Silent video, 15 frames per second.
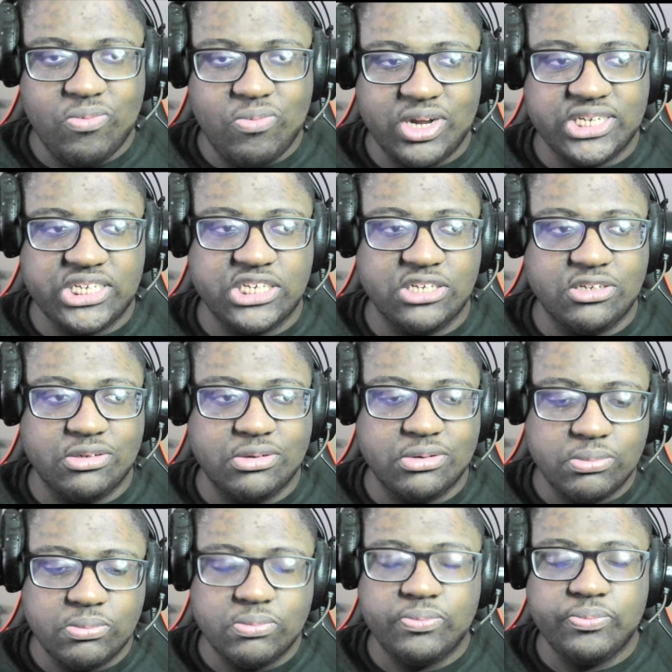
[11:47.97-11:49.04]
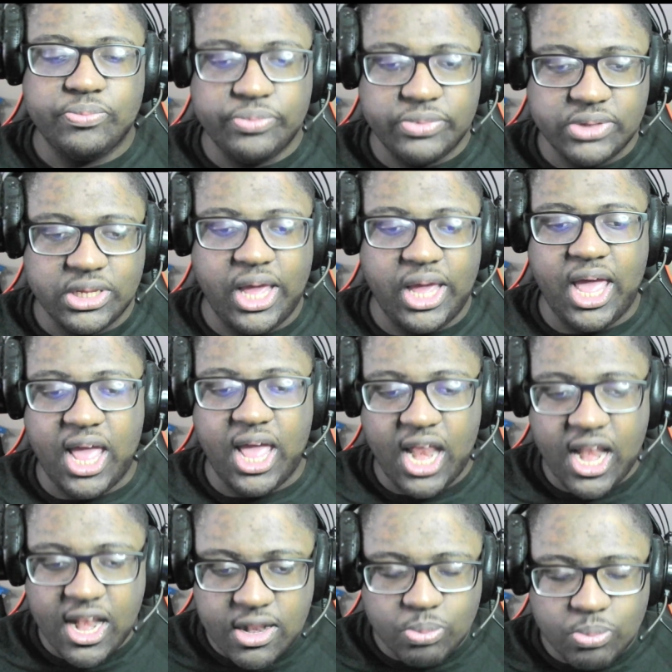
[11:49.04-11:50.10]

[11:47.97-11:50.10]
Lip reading: wrestle. And